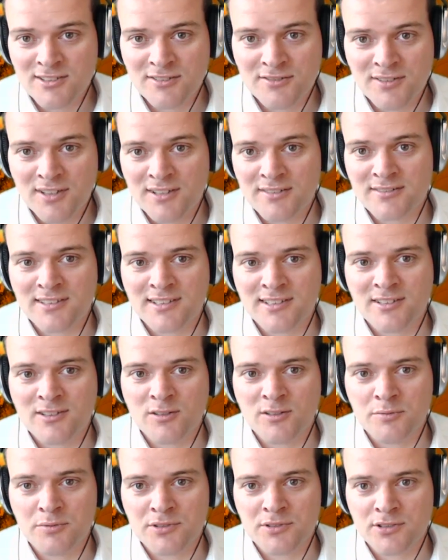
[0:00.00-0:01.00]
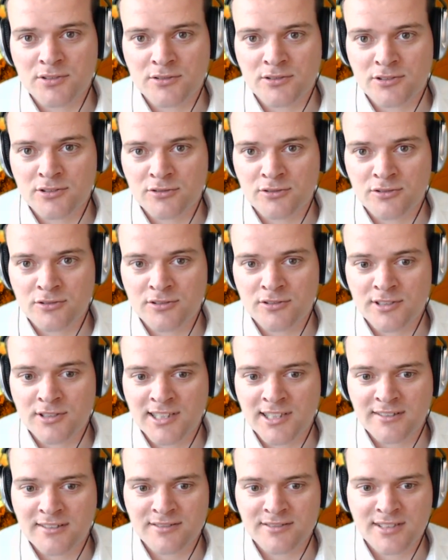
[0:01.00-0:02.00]
around at the open source
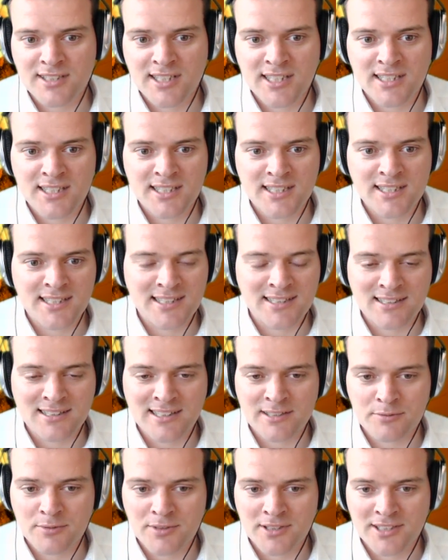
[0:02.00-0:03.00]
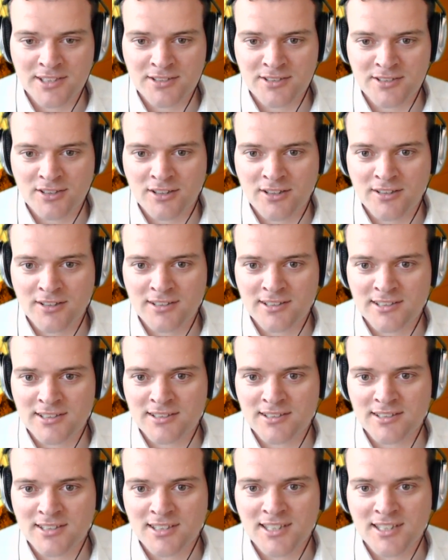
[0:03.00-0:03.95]
alternatives, and he didn't like what he saw, and